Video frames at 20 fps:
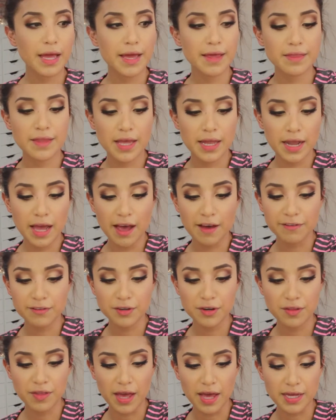And then
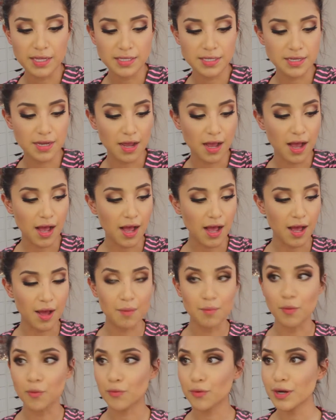after that,
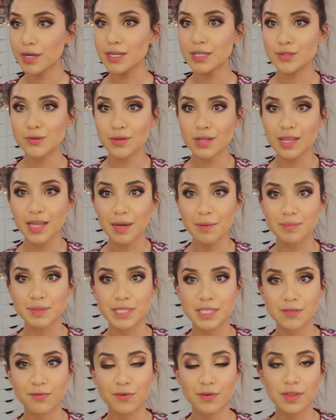we're gonna do the
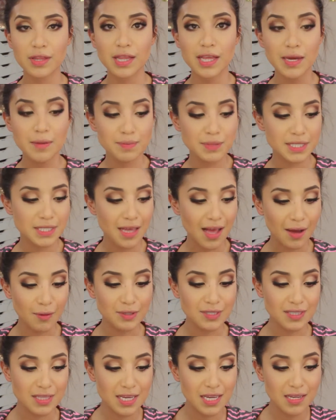lips. For the lips,
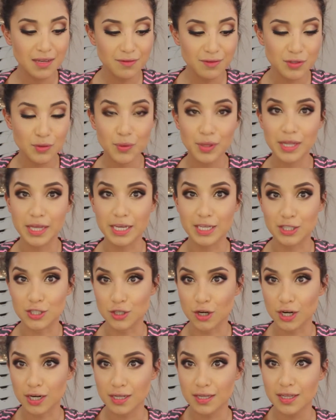I was thinking of doing like a
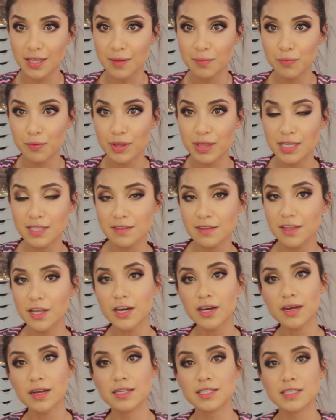dark lip with this
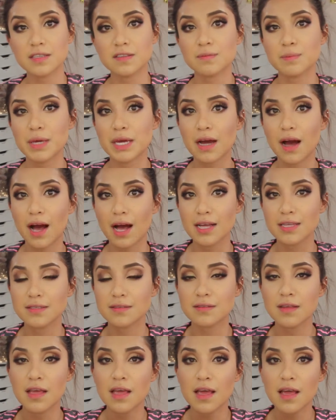look, just
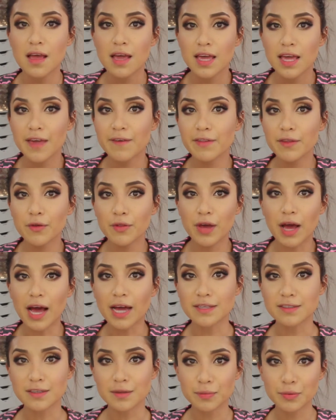because even though the
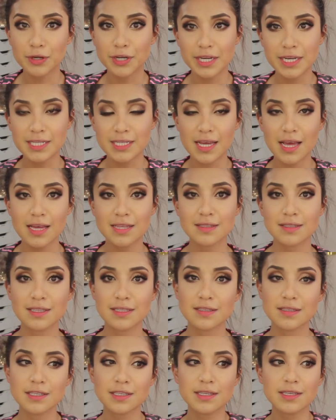eyes are pretty intense,
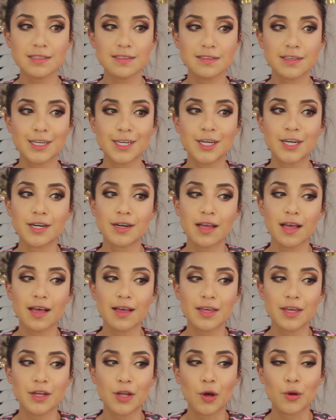it's still considered,
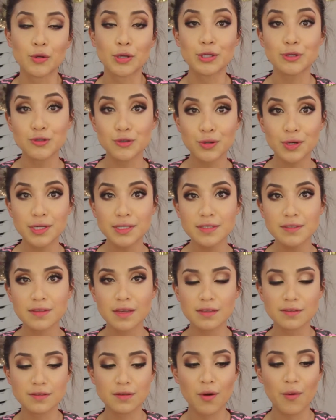you know,
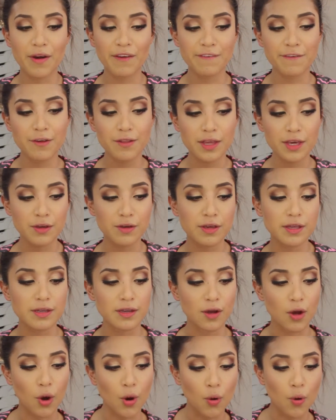neutrals. So I feel like you
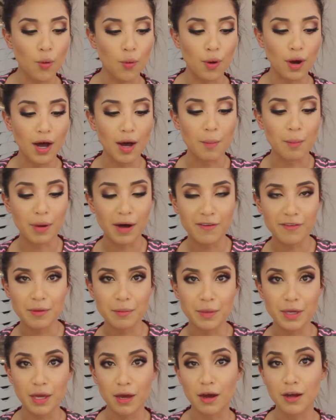can go above
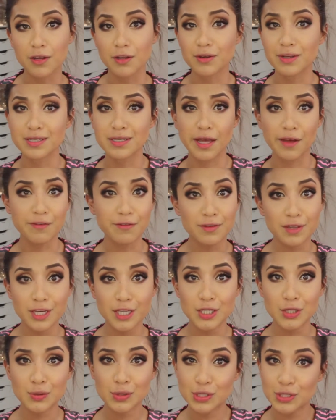and beyond. You can
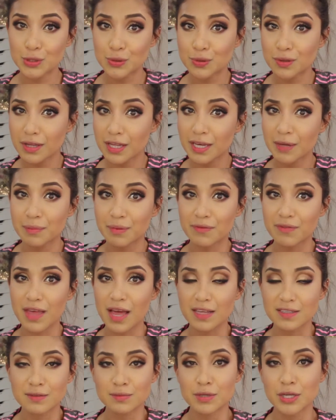definitely do a nude lip if
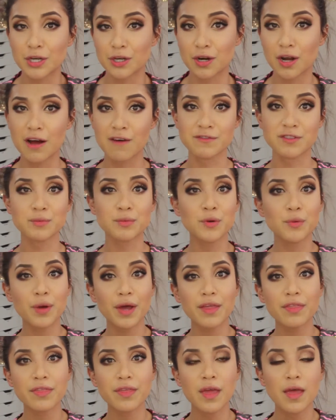that's what you're comfortable
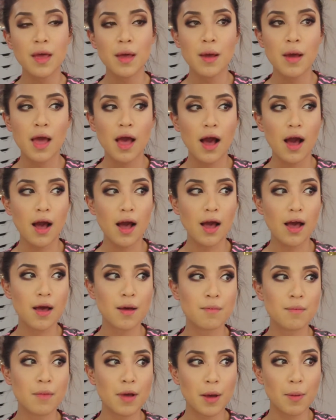with.
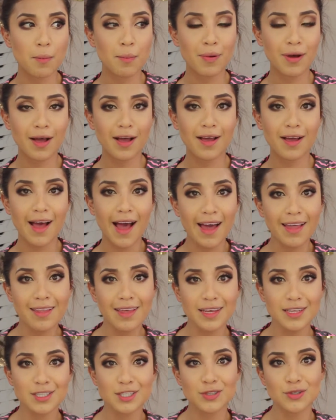But
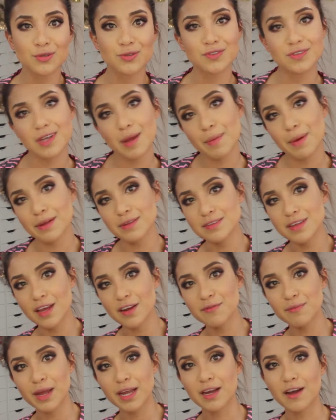I like to step
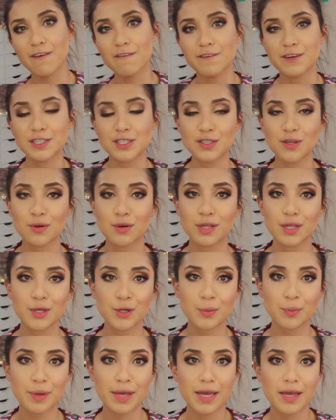outside of my comfort zone a
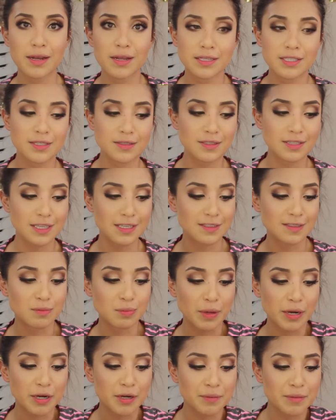little bit and just
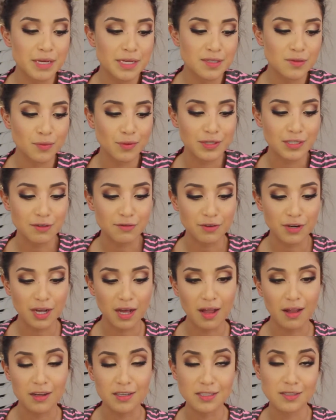experiment with
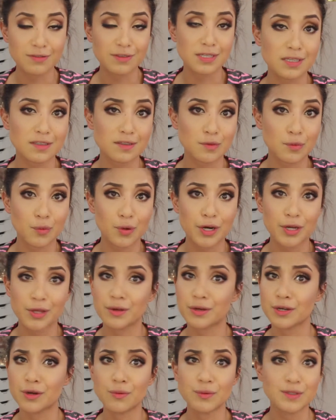different colors. doesn't
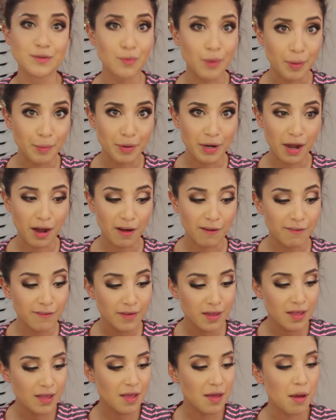work, you can always wipe it
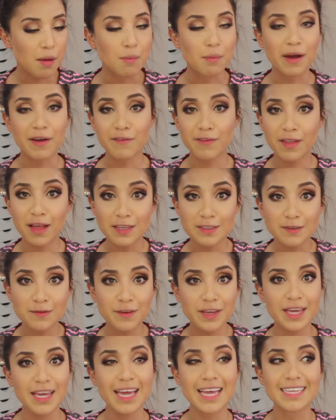off. My
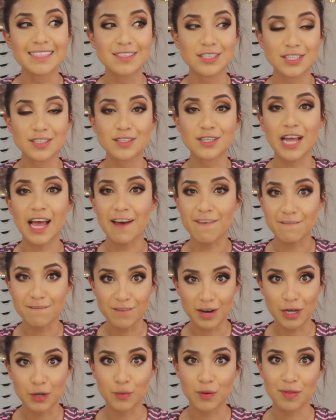philosophy is just to have
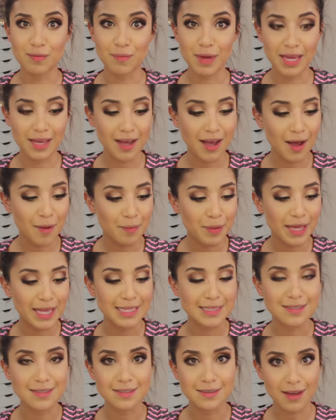fun with makeup.
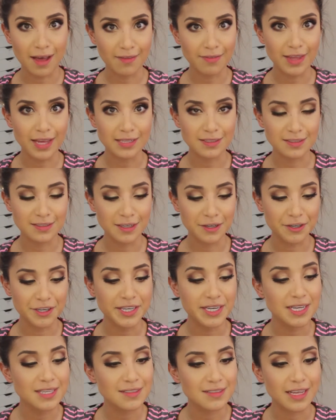It's not that
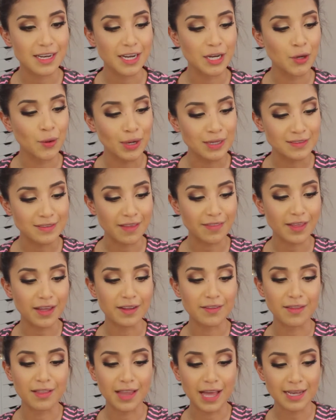serious, and I know I said
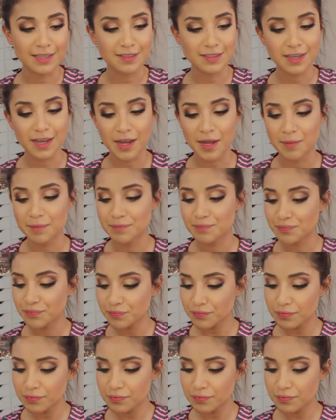that on the last time.